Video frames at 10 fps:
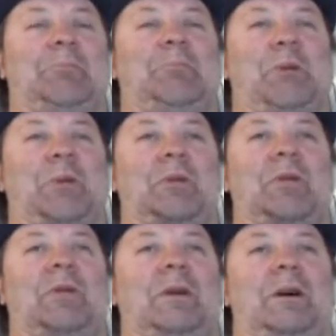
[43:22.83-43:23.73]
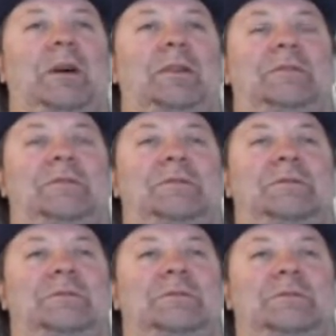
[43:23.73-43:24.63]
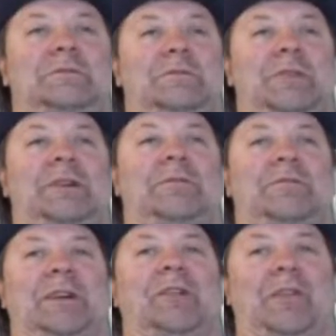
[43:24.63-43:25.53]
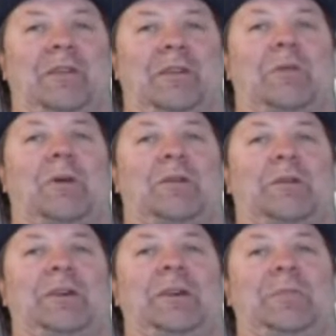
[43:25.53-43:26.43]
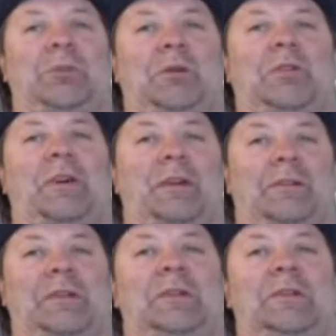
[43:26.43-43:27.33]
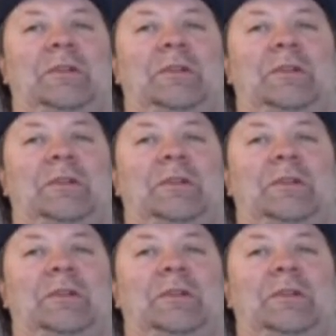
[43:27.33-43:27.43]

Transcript: borderline like resin quality prints out of it.